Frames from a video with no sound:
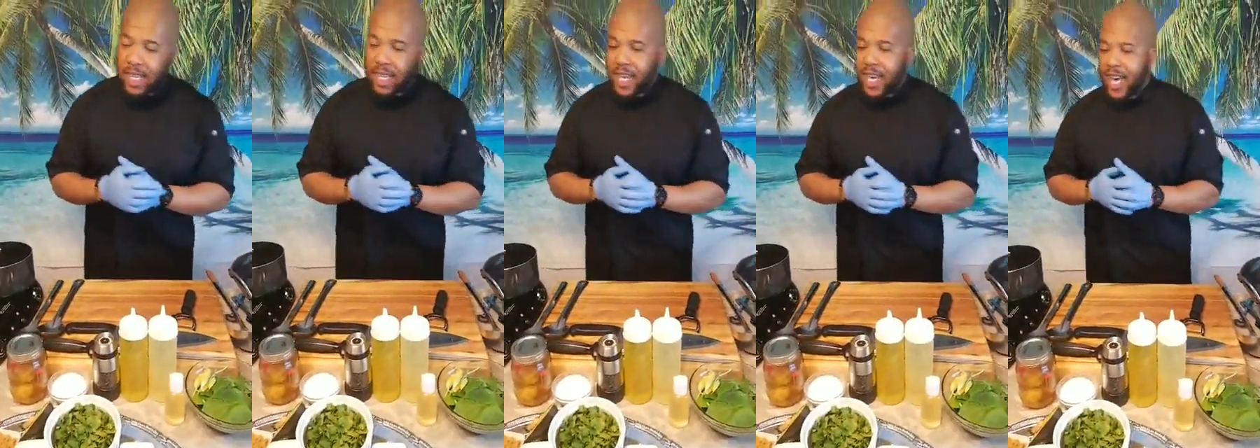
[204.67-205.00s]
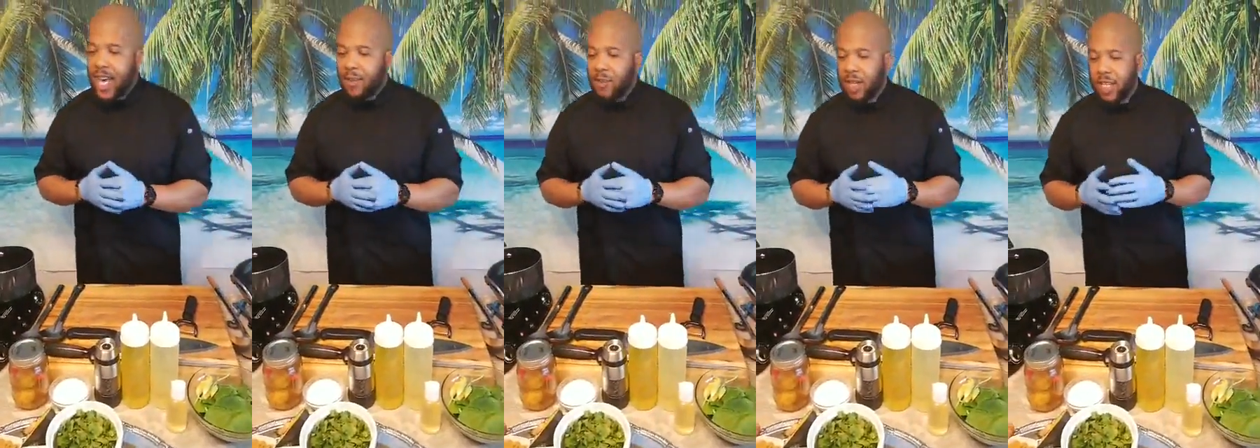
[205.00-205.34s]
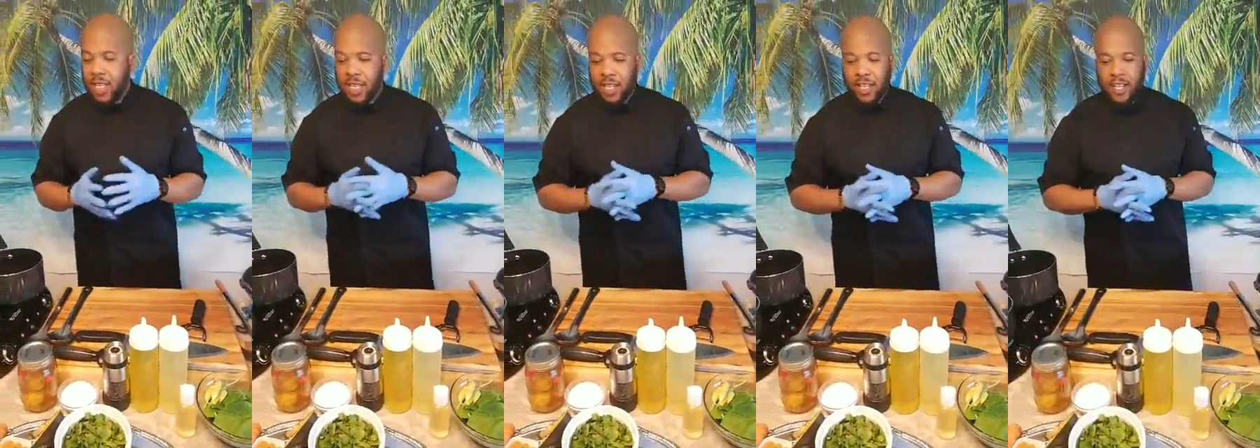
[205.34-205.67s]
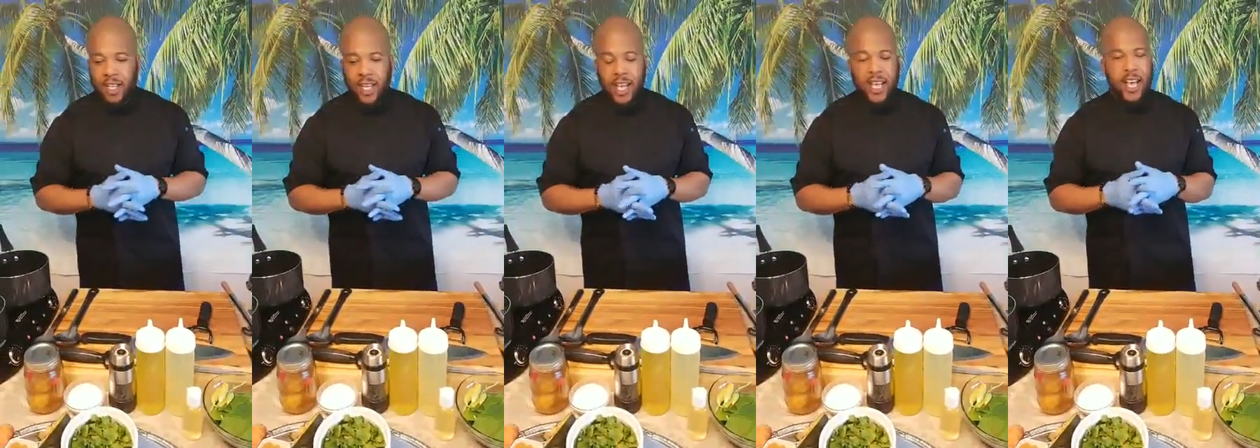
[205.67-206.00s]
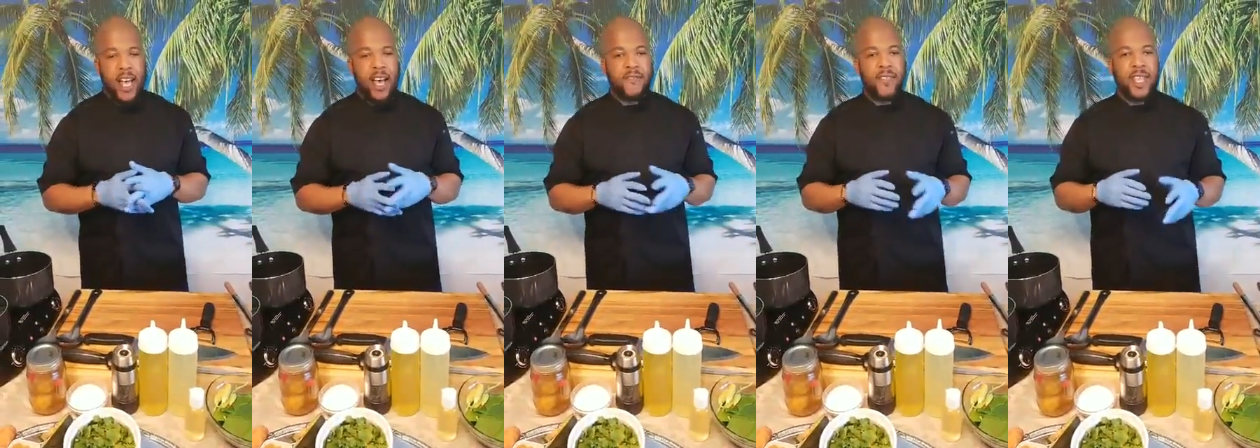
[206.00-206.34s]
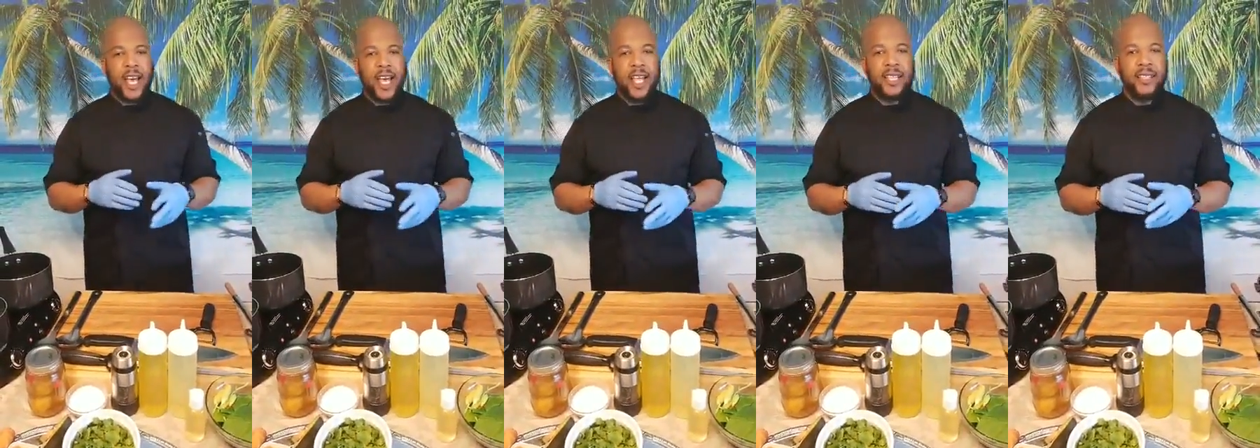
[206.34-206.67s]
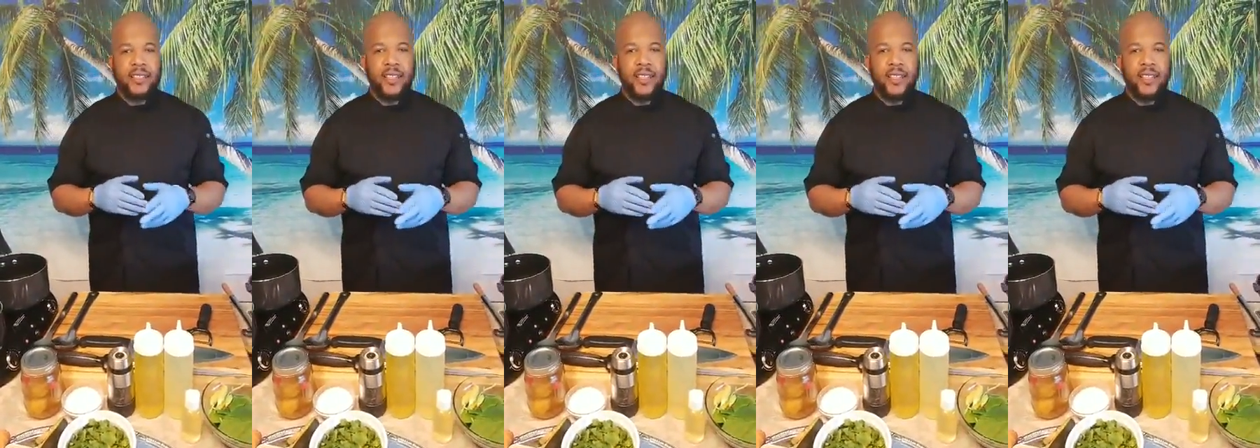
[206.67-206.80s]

and we're gonna have that